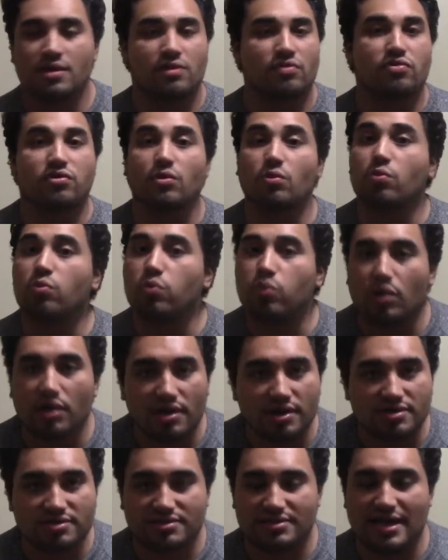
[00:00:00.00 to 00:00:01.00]
the
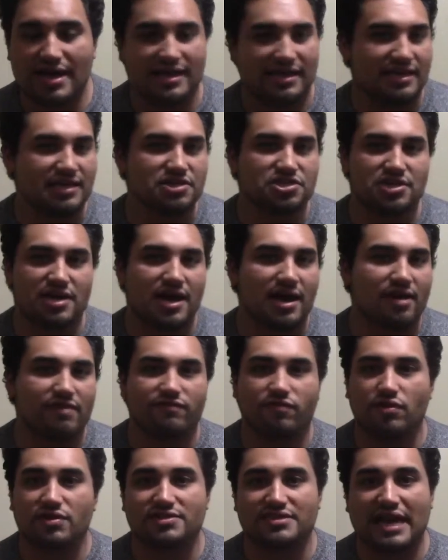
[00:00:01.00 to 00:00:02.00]
words that each
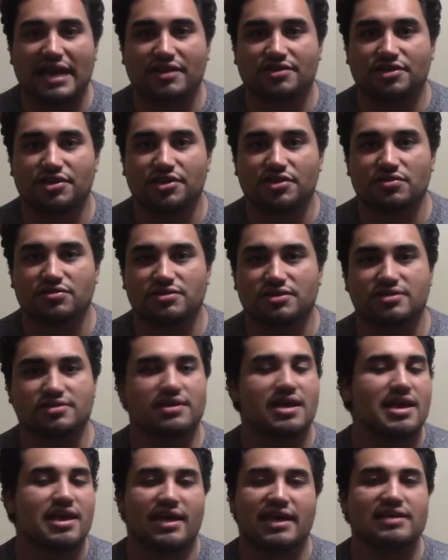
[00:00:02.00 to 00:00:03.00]
voice actor
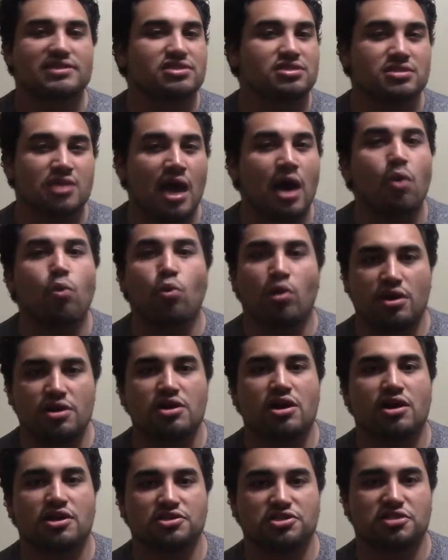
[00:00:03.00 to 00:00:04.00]
uses, it's not
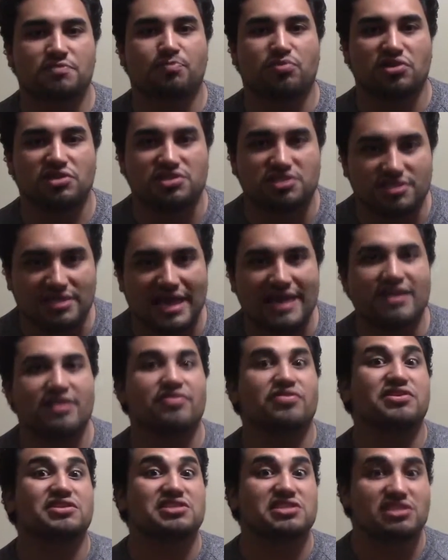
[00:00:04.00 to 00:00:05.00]

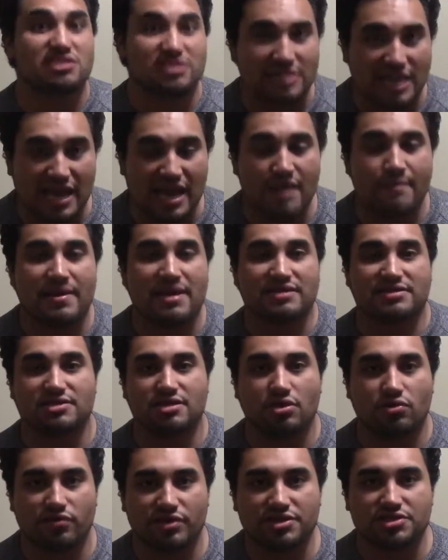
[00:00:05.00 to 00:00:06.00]
100% the same as
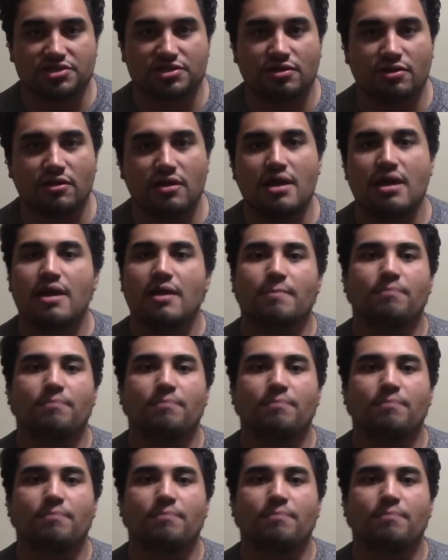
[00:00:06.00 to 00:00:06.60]
the original.